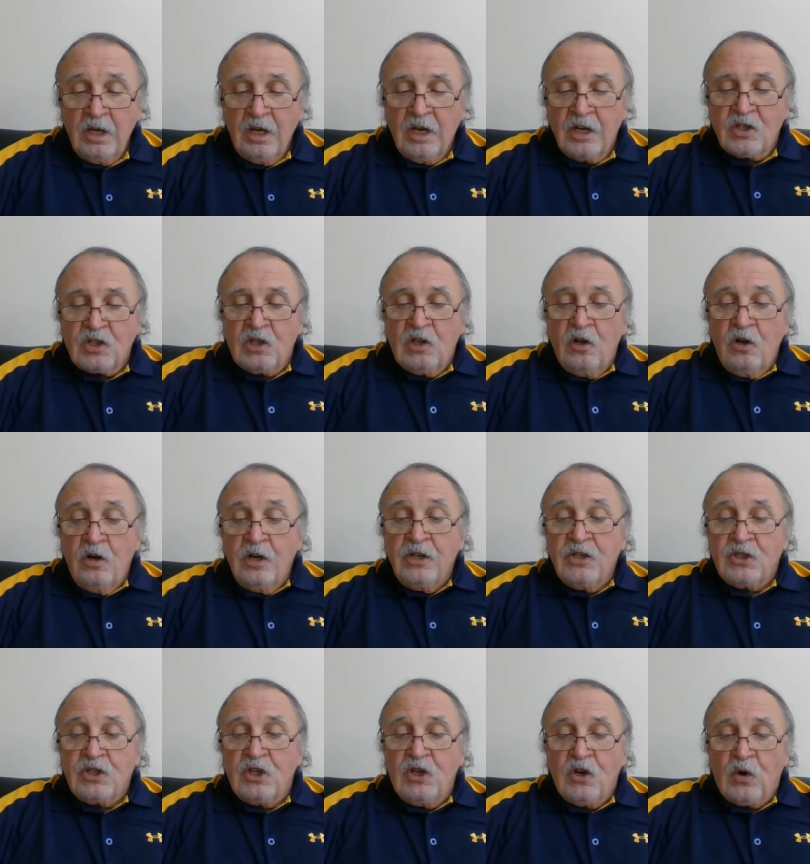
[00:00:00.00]
As long
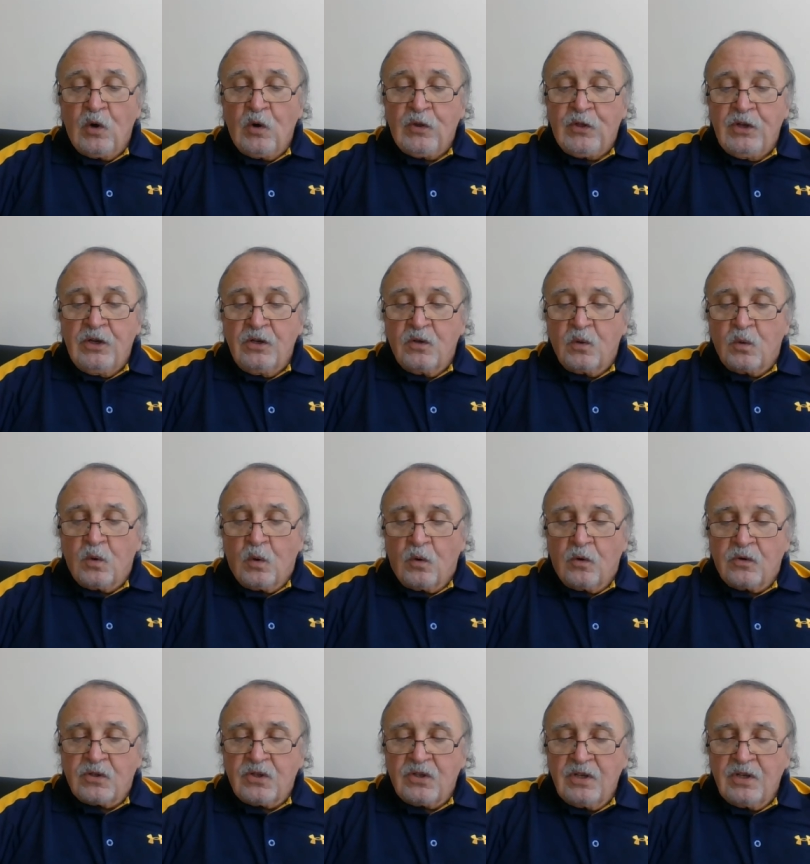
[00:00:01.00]
as the earth
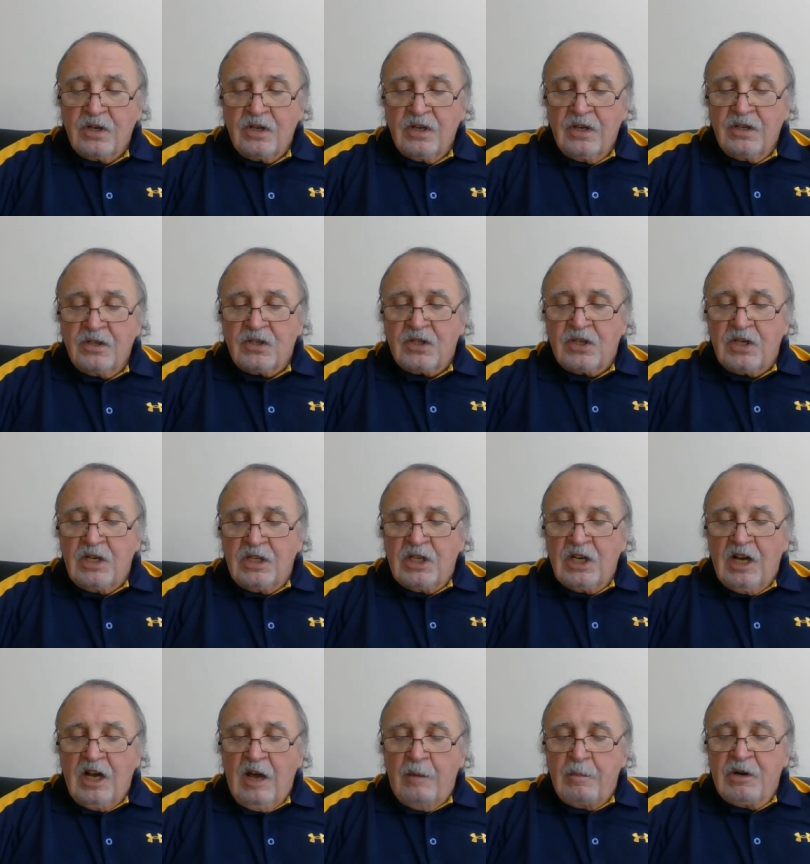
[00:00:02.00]
endures, seed
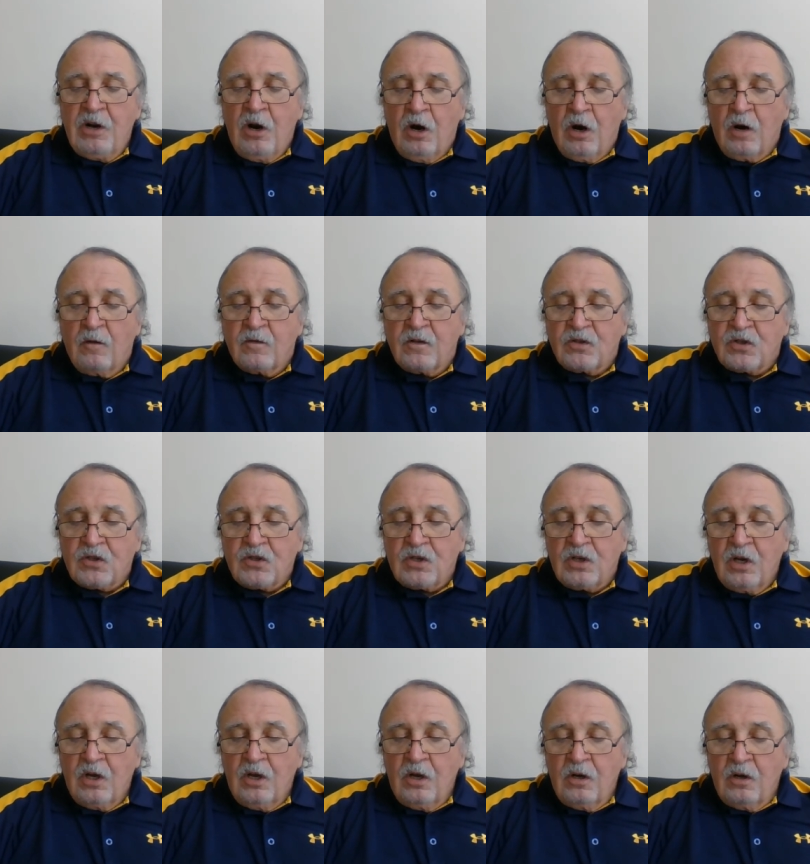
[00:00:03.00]
time and harvest,
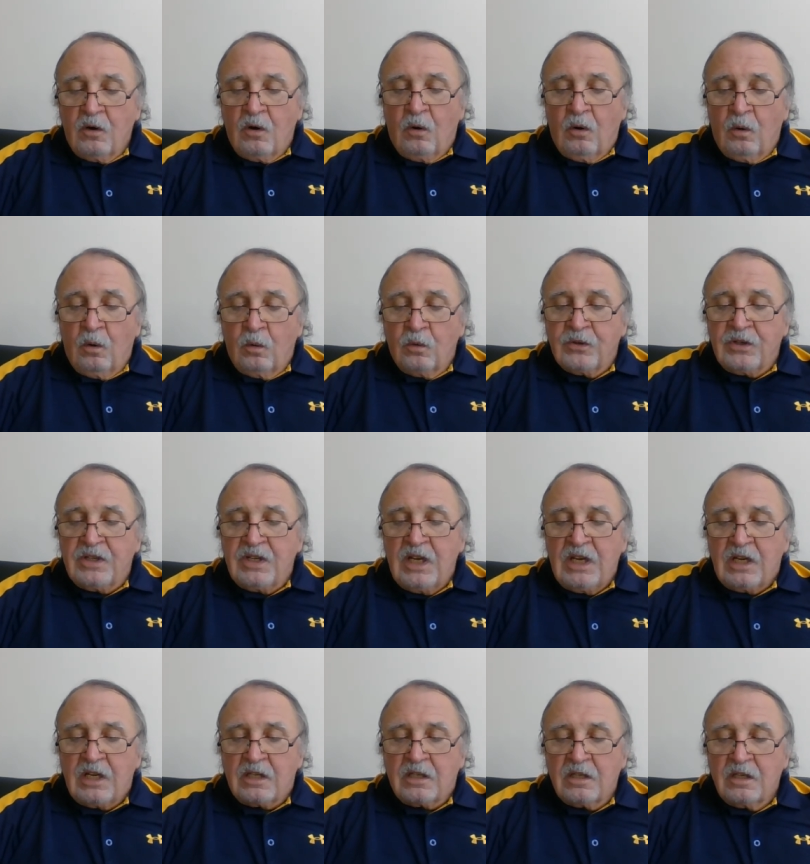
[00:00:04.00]
cold and
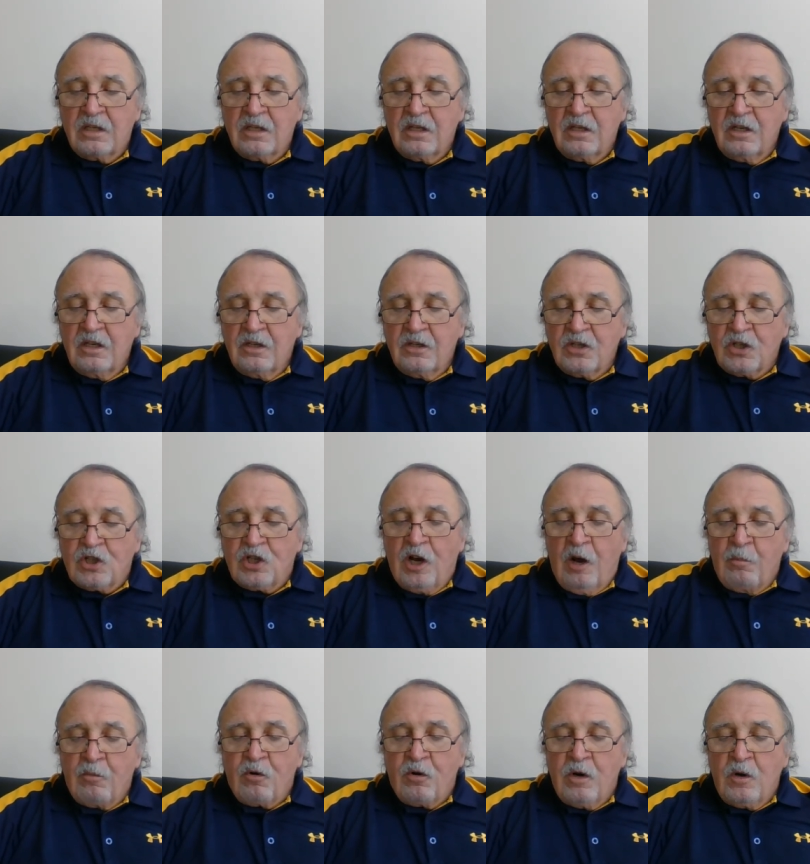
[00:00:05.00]
heat,
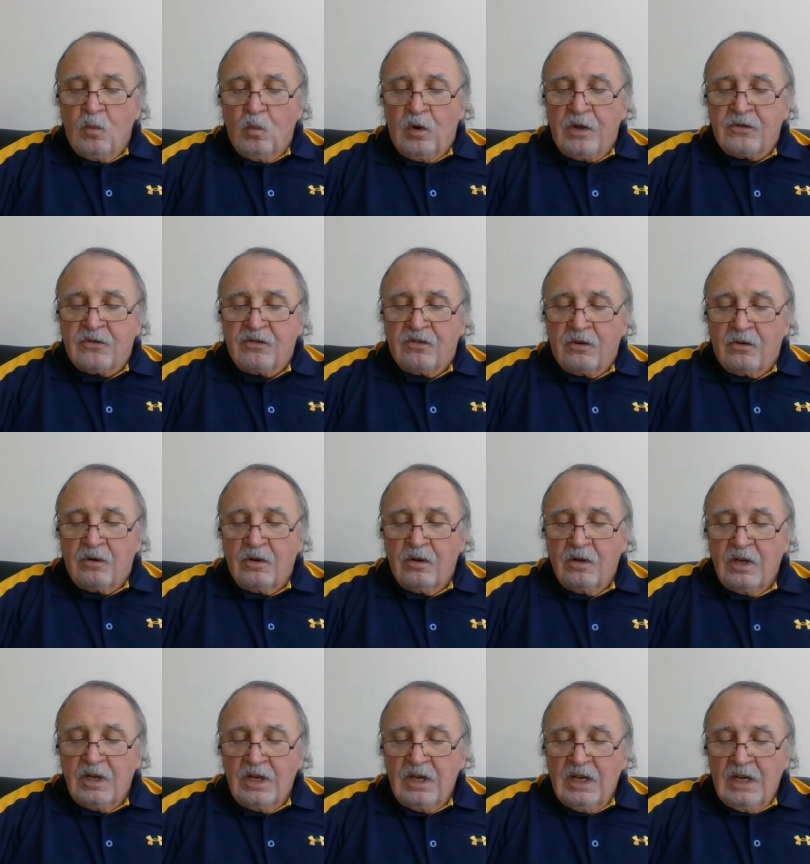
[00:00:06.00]
summer and winter,
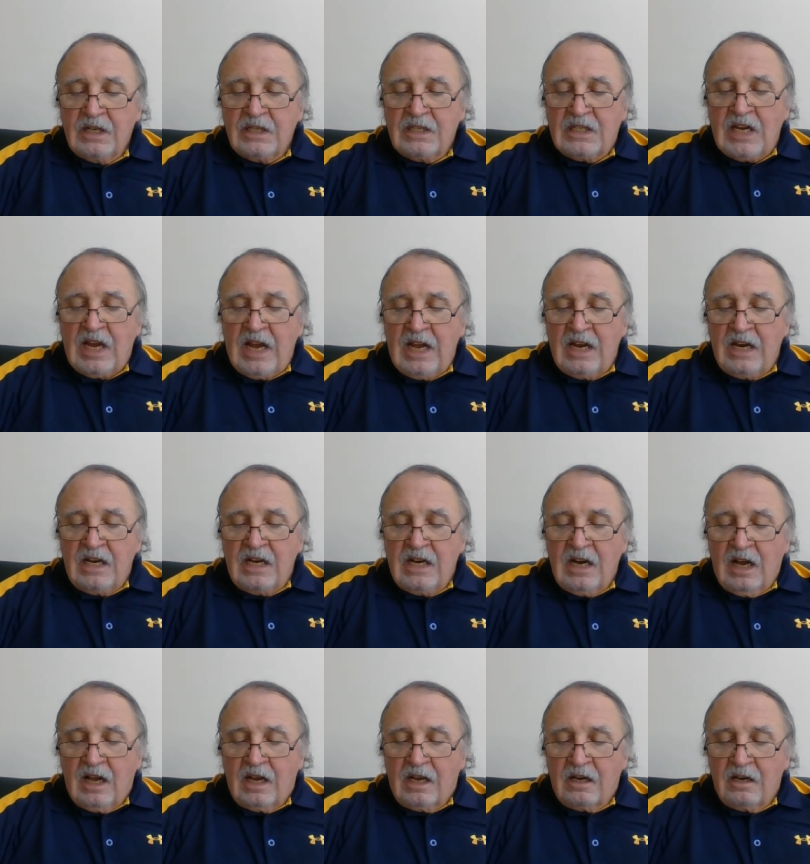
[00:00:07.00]
day and
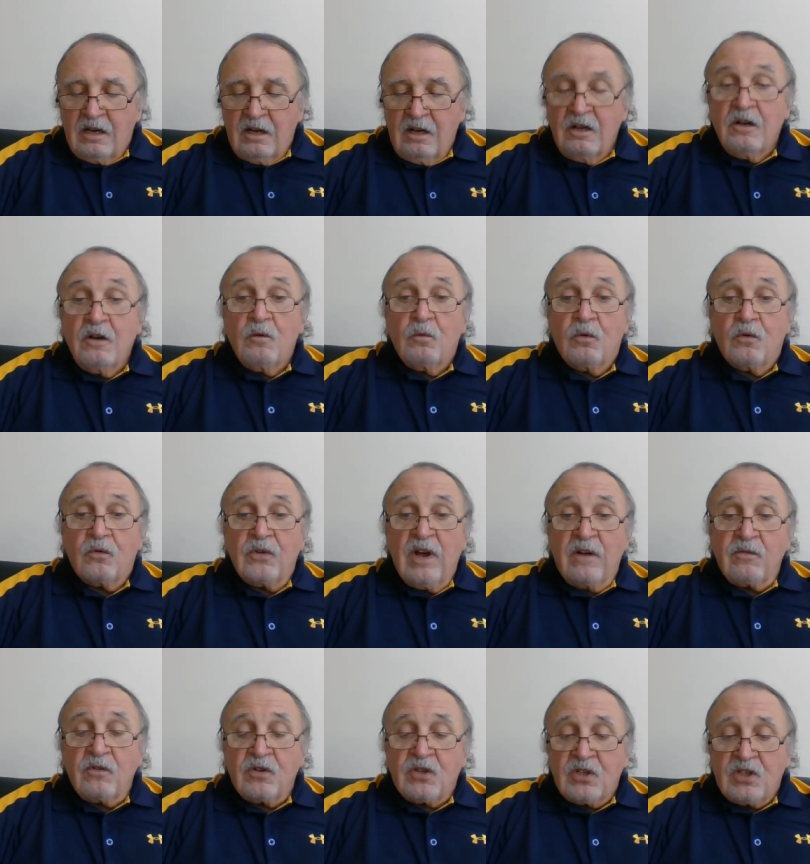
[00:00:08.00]
night will
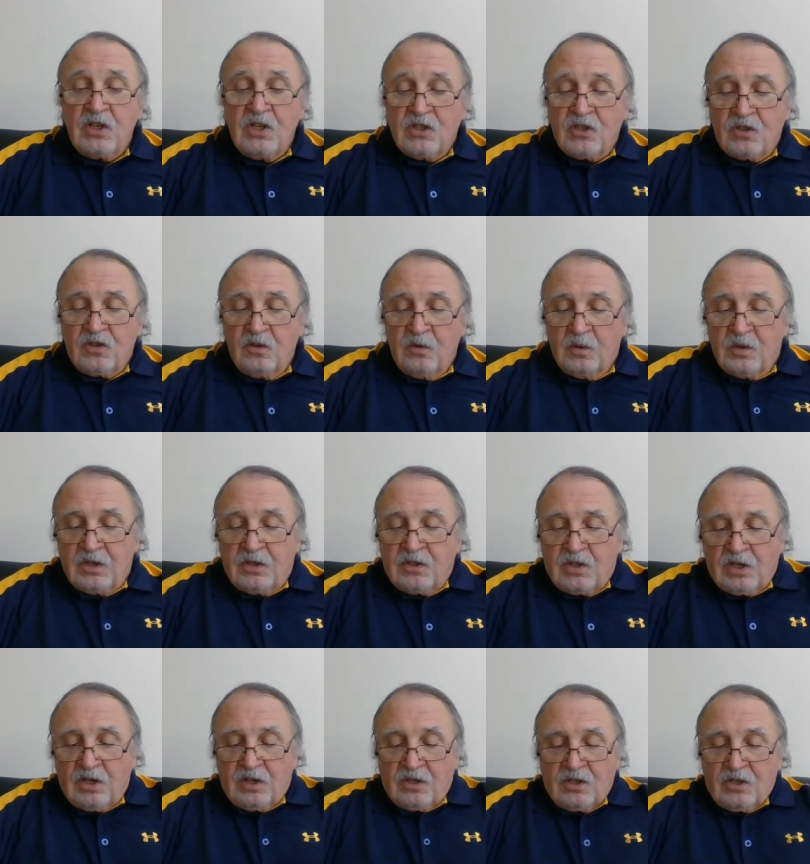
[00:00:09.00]
never cease to
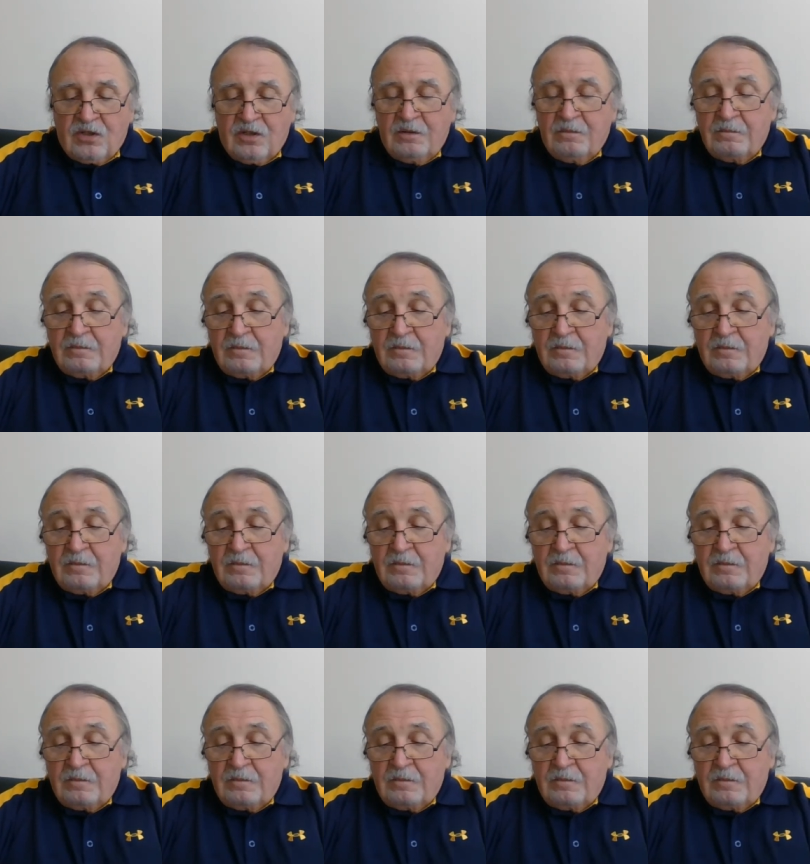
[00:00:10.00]
exist."